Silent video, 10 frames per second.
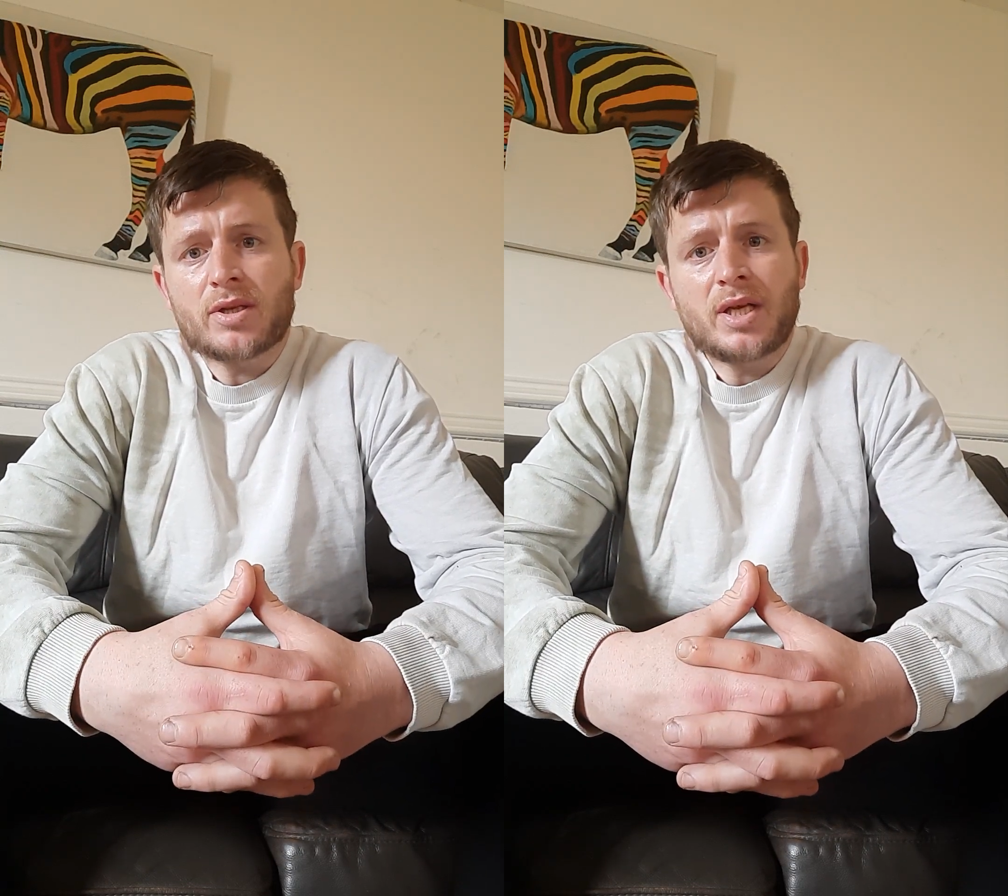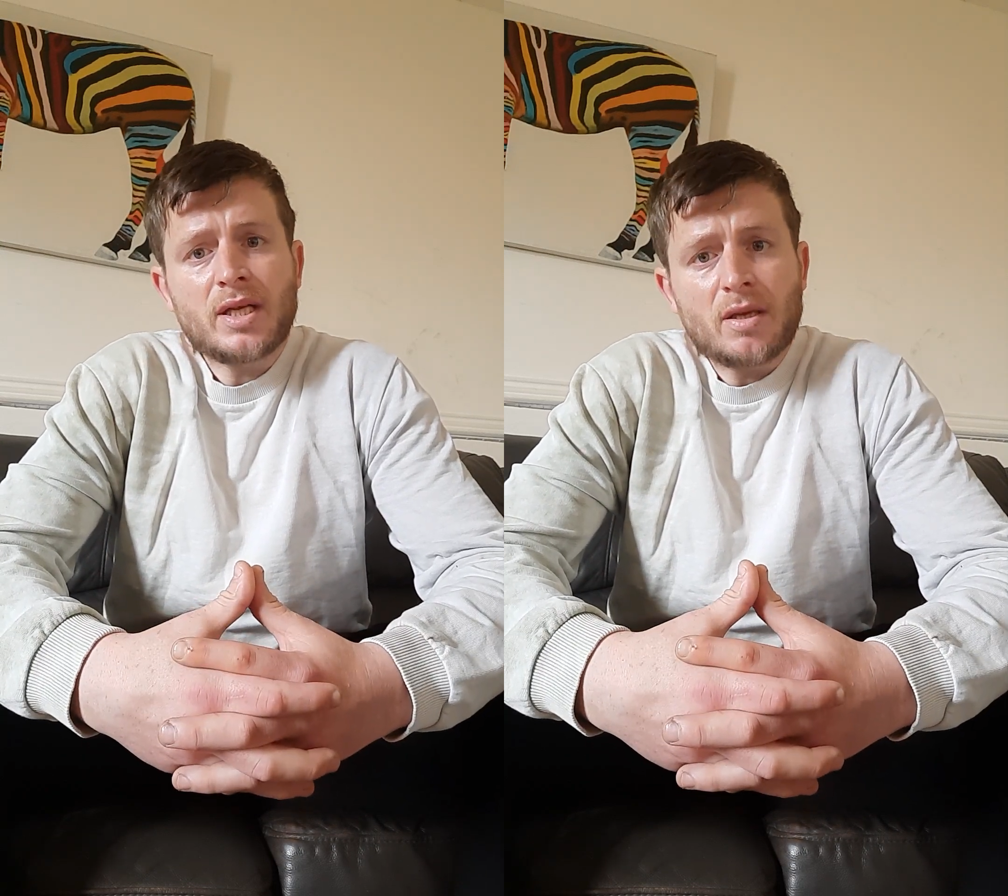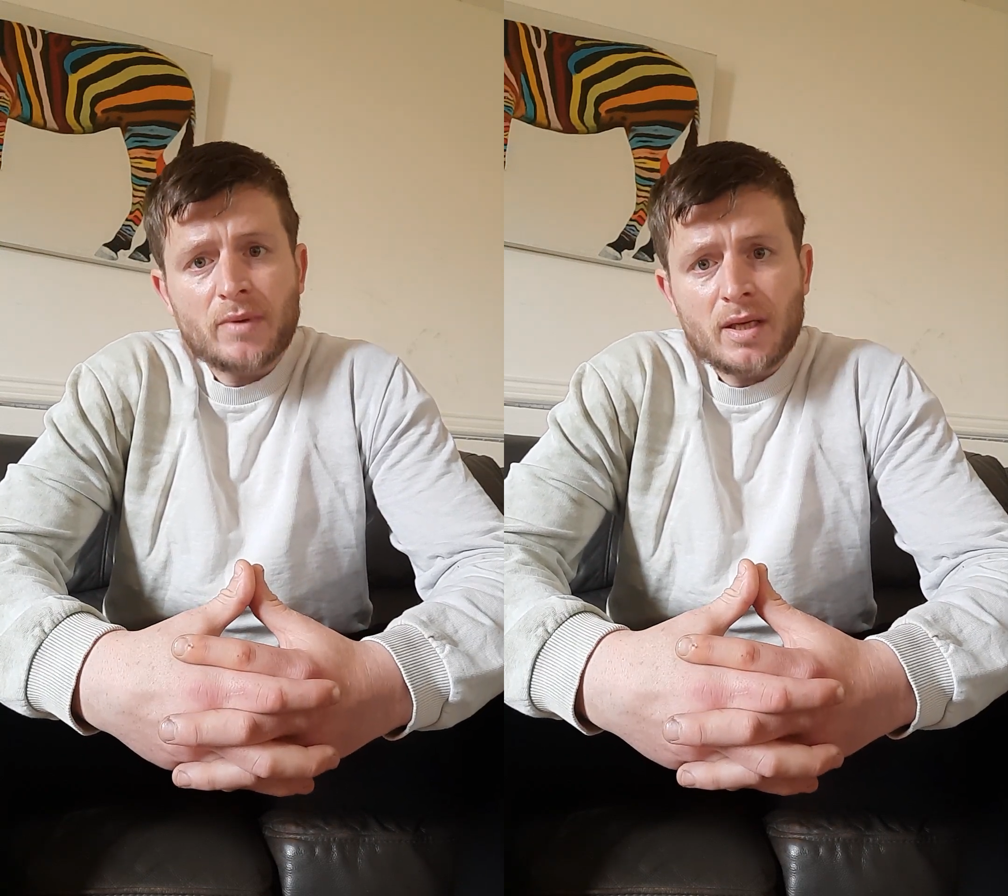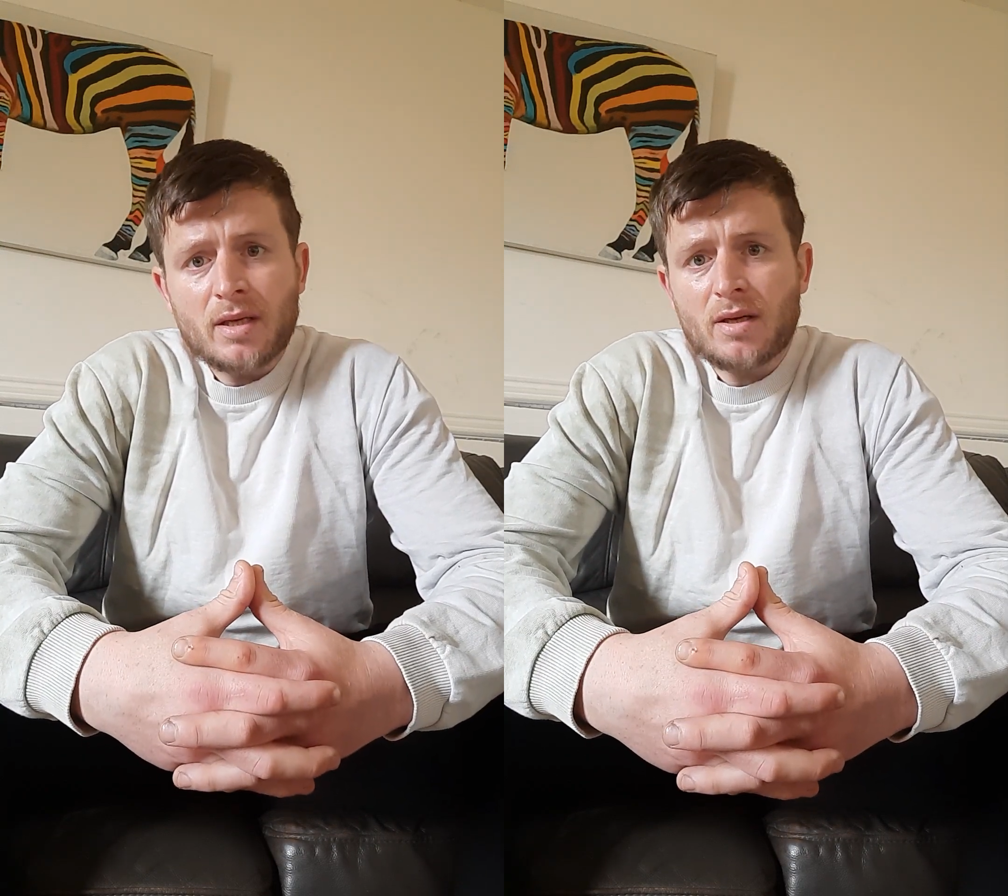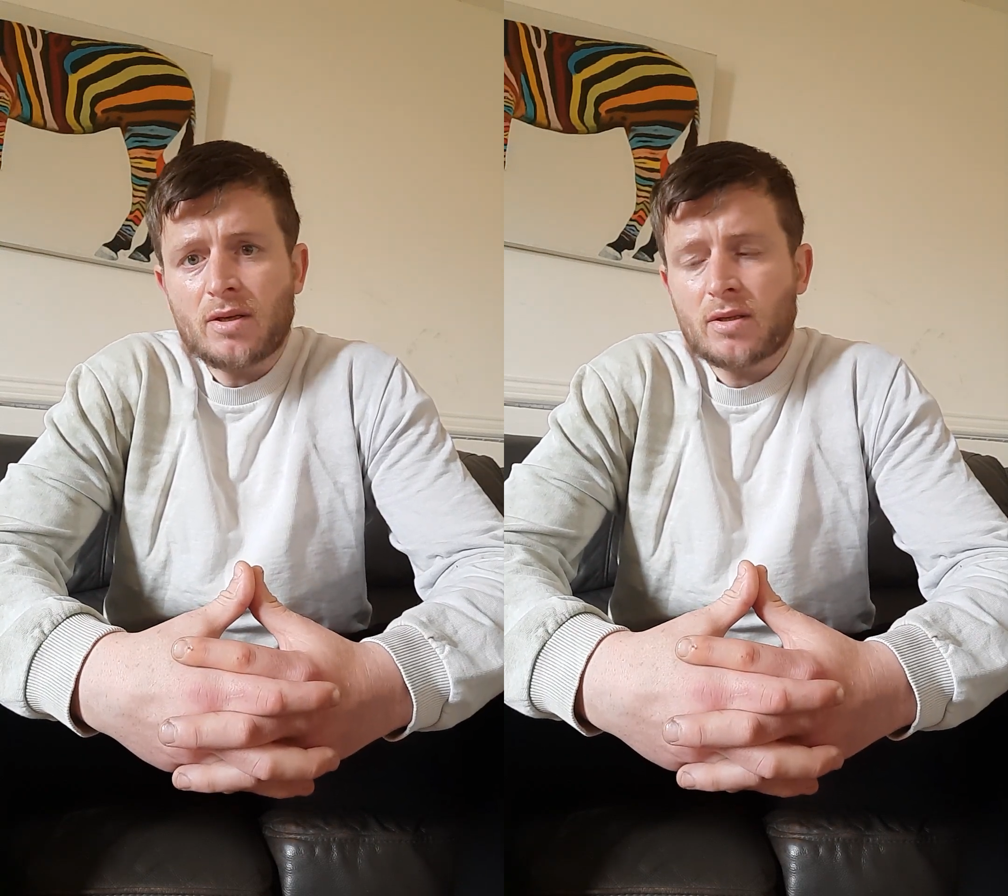taken
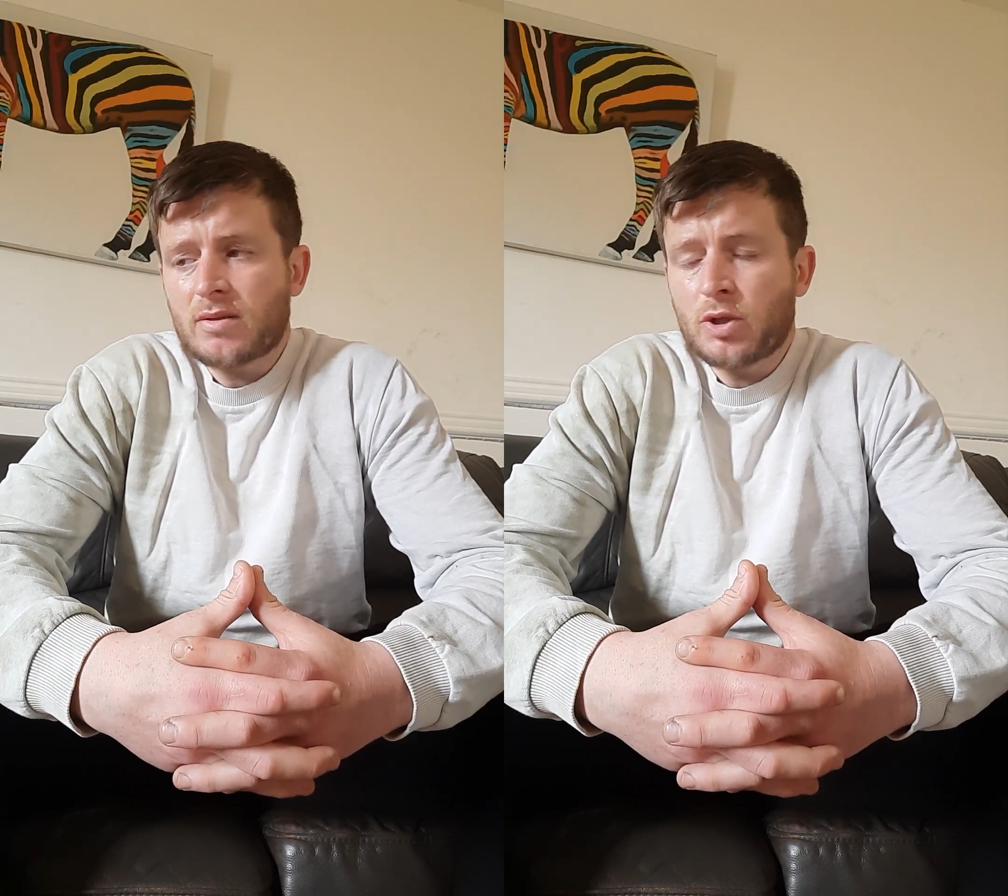away or